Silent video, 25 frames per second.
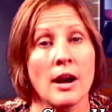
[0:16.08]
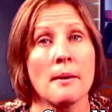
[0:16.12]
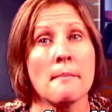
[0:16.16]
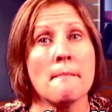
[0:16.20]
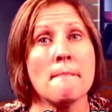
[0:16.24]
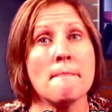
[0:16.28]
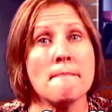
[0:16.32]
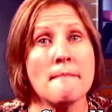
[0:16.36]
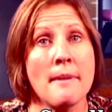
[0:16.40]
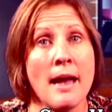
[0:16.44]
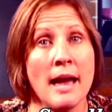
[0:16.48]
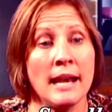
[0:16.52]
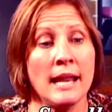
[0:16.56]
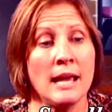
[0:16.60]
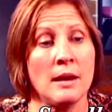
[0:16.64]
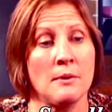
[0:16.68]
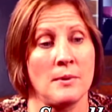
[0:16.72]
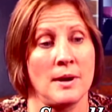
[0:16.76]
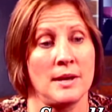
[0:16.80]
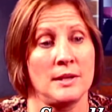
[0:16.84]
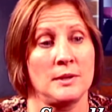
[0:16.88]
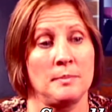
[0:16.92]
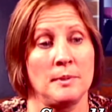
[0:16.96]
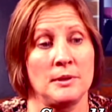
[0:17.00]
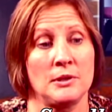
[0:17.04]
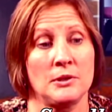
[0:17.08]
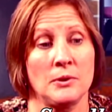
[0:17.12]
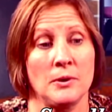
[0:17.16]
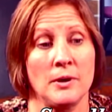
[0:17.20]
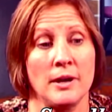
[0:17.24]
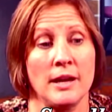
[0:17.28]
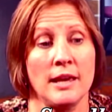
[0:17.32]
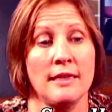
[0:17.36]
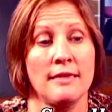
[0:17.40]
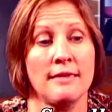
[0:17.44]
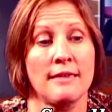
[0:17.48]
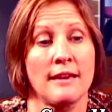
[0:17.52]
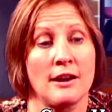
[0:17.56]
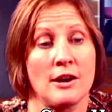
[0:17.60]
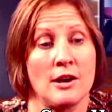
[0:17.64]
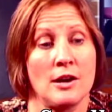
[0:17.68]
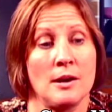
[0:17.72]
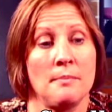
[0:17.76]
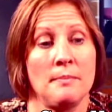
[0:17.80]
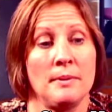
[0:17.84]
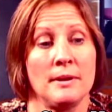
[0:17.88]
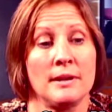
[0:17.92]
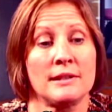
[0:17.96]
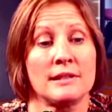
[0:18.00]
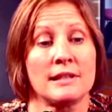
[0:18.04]
many respiratory
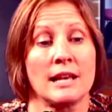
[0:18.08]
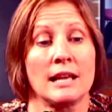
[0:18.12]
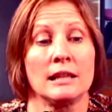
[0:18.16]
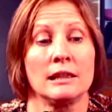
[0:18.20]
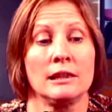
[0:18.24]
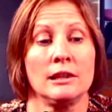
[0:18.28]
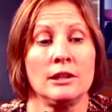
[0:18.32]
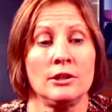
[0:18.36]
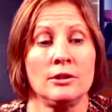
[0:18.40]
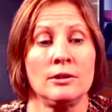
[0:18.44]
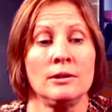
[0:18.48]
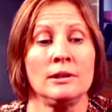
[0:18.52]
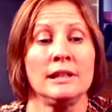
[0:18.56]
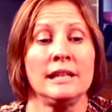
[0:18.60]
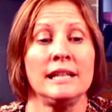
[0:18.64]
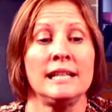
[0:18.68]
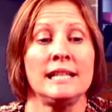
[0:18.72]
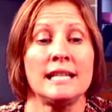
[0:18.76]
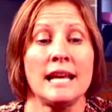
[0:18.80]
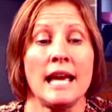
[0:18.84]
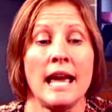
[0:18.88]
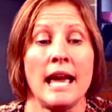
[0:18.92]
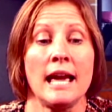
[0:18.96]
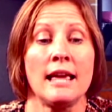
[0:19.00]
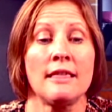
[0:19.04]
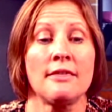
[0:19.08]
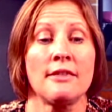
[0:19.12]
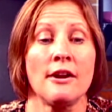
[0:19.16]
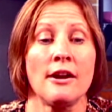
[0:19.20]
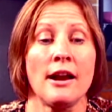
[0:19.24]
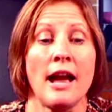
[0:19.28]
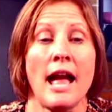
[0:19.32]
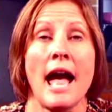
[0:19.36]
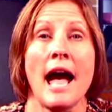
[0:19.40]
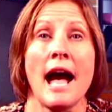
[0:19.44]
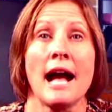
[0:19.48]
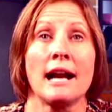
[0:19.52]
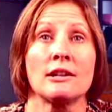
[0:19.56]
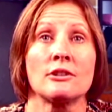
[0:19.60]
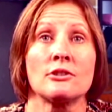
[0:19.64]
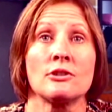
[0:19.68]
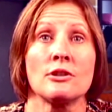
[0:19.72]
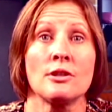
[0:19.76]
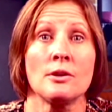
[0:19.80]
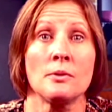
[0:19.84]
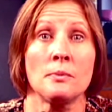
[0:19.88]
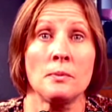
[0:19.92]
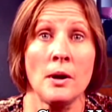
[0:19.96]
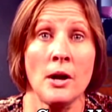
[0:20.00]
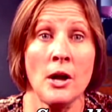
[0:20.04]
therapists that literally take their act to
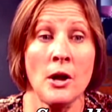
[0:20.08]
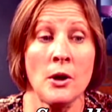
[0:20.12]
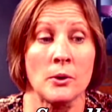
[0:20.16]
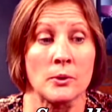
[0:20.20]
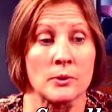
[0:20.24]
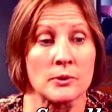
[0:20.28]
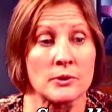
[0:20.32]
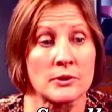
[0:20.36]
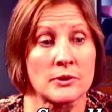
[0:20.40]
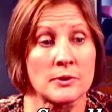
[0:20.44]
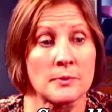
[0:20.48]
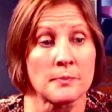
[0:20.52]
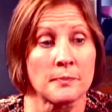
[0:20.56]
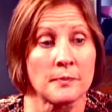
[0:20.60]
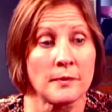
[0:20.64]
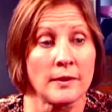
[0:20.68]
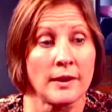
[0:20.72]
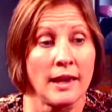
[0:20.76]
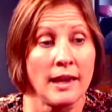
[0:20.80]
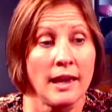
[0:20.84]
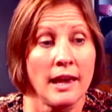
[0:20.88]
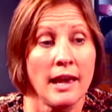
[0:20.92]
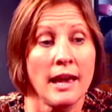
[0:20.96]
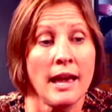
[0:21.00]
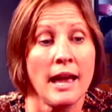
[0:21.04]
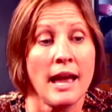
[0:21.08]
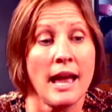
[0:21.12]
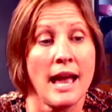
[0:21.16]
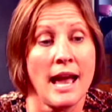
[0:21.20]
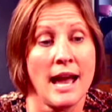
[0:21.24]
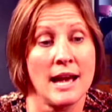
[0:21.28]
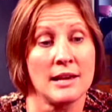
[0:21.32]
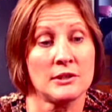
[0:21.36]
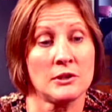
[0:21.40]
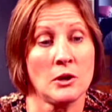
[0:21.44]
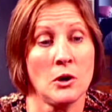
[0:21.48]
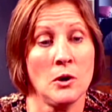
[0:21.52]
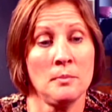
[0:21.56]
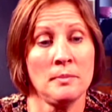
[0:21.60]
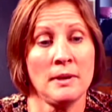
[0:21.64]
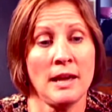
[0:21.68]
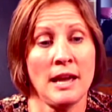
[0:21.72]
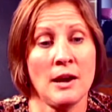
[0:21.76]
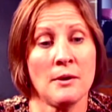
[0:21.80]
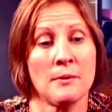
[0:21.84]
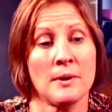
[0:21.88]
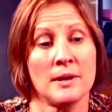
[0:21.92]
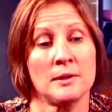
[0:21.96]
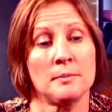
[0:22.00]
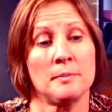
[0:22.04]
the roads. As home
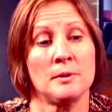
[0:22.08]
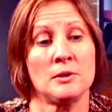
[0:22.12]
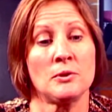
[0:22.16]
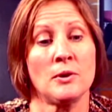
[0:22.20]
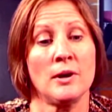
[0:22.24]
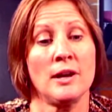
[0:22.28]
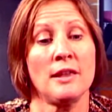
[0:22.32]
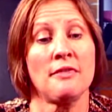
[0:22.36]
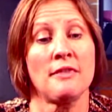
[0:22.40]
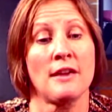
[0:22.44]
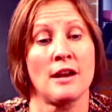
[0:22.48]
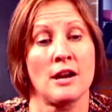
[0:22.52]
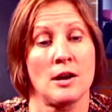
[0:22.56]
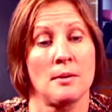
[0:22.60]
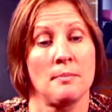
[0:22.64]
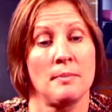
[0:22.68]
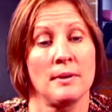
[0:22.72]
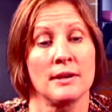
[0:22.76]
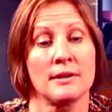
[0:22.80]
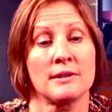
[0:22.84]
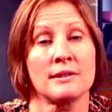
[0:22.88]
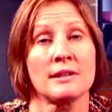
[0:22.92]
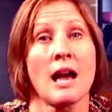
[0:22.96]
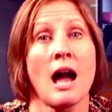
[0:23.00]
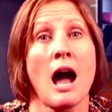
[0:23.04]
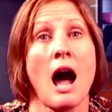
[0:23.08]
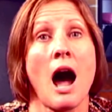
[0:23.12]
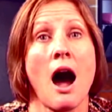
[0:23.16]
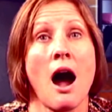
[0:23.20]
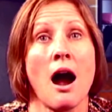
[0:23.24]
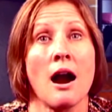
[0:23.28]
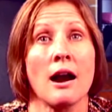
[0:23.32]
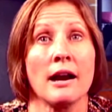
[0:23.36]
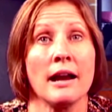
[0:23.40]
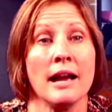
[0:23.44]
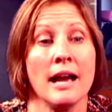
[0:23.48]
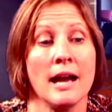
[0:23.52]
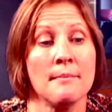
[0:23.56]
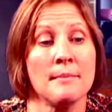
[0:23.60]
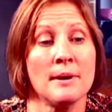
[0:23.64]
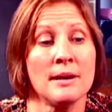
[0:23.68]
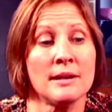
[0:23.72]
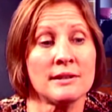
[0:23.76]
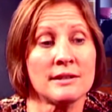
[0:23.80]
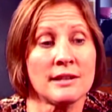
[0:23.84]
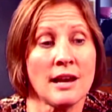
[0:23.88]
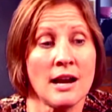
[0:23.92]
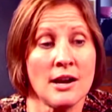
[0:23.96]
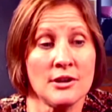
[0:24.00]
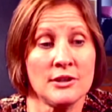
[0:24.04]
care respiratory therapists, our
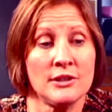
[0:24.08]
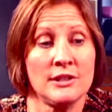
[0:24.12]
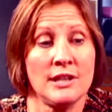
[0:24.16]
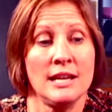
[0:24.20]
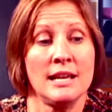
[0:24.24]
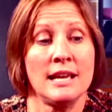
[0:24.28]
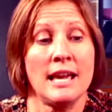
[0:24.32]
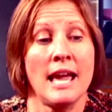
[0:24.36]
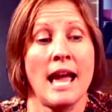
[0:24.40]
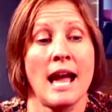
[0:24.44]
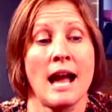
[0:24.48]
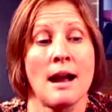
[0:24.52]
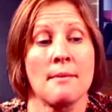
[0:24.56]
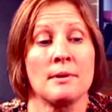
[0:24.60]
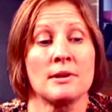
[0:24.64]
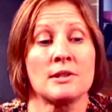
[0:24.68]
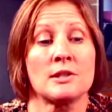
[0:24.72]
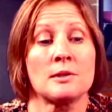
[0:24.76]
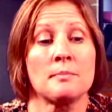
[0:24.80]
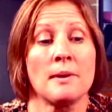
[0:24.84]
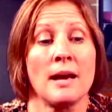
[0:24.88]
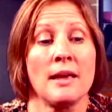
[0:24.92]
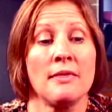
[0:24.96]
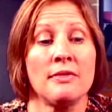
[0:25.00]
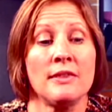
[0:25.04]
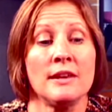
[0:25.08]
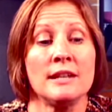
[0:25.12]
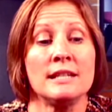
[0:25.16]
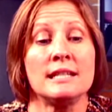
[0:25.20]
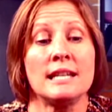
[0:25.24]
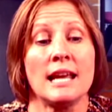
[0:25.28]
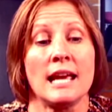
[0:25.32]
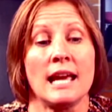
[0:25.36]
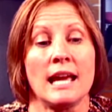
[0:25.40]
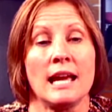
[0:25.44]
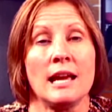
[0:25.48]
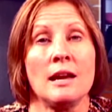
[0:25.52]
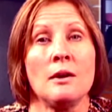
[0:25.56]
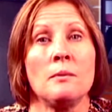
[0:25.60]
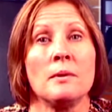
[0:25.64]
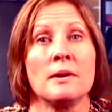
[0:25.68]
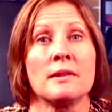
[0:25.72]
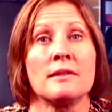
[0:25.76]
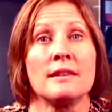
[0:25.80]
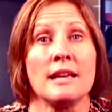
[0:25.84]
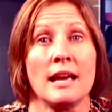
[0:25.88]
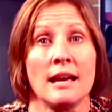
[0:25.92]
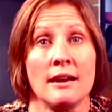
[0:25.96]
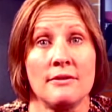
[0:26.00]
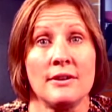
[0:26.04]
MSRC camera spent the day
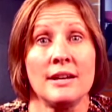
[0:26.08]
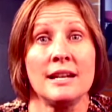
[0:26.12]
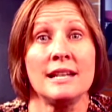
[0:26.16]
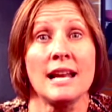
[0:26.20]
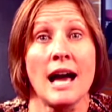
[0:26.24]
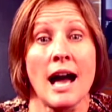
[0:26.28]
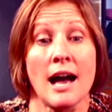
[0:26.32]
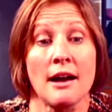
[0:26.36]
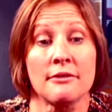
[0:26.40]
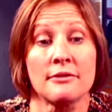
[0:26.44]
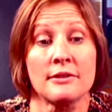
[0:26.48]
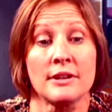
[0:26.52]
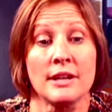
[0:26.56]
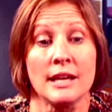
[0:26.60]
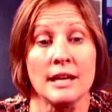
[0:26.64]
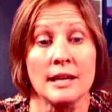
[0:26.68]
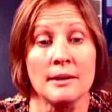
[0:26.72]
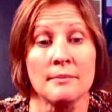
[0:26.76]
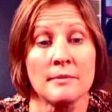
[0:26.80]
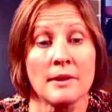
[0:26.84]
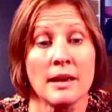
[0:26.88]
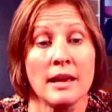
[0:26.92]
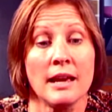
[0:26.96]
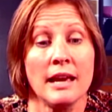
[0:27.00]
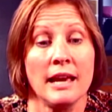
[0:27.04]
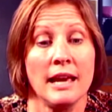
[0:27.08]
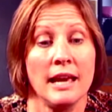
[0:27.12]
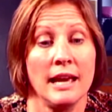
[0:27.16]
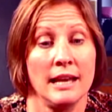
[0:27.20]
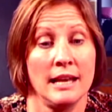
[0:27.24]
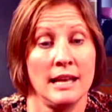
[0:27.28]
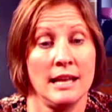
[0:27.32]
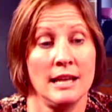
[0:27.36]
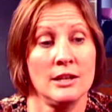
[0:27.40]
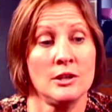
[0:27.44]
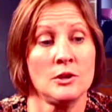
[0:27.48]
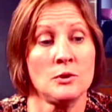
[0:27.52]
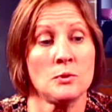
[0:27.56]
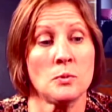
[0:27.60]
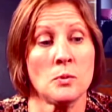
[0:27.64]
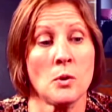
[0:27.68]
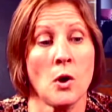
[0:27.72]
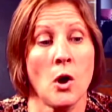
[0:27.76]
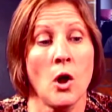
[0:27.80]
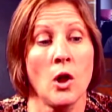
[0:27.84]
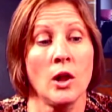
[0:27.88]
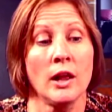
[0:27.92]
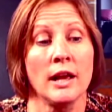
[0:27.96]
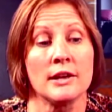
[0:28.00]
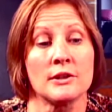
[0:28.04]
with David Noffke in his
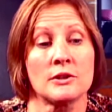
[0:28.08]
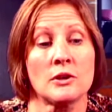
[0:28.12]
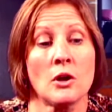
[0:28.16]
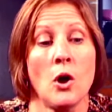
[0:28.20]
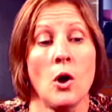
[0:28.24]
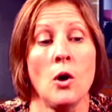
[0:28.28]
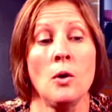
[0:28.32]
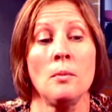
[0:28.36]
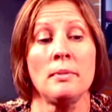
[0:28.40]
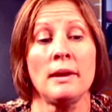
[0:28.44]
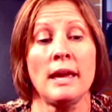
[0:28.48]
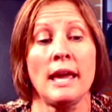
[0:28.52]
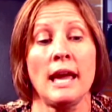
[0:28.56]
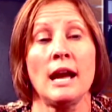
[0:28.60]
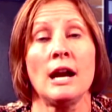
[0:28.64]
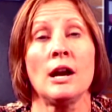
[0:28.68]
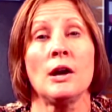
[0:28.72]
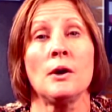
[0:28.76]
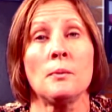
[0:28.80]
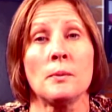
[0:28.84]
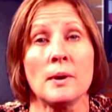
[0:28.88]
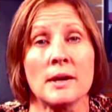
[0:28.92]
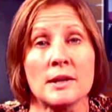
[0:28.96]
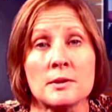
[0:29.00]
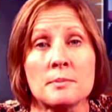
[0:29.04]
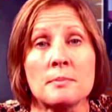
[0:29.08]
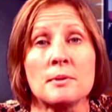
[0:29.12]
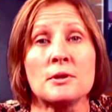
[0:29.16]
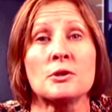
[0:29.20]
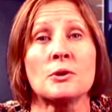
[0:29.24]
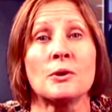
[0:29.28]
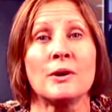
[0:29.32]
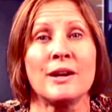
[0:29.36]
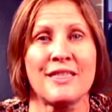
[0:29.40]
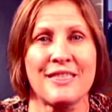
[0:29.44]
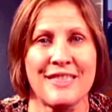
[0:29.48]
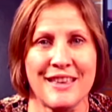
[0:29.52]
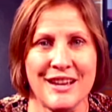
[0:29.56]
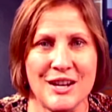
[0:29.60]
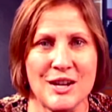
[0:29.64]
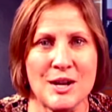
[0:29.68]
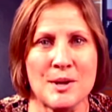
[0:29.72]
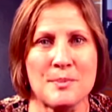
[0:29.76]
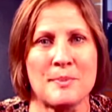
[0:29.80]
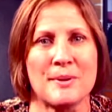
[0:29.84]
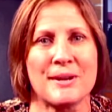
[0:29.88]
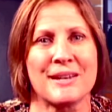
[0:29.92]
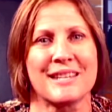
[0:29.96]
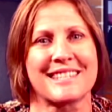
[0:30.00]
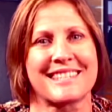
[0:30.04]
role as home care respiratory
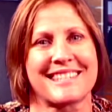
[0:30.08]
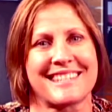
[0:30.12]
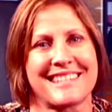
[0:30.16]
therapist.